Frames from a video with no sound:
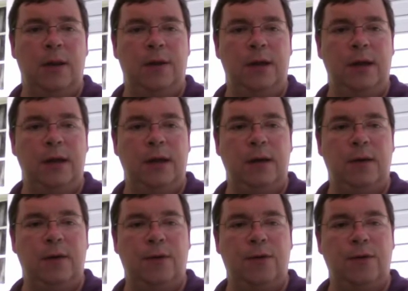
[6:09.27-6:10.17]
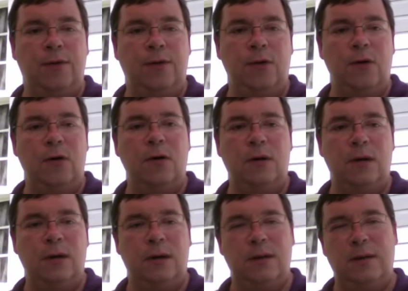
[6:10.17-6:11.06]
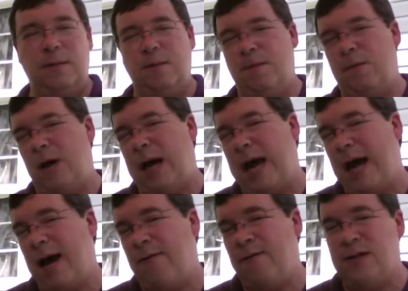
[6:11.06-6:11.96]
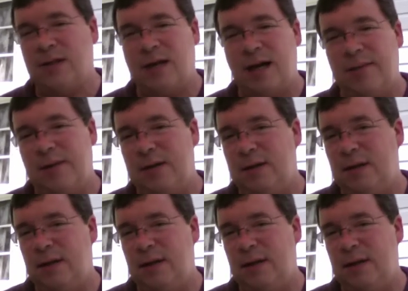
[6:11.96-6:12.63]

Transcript: The third half assignment,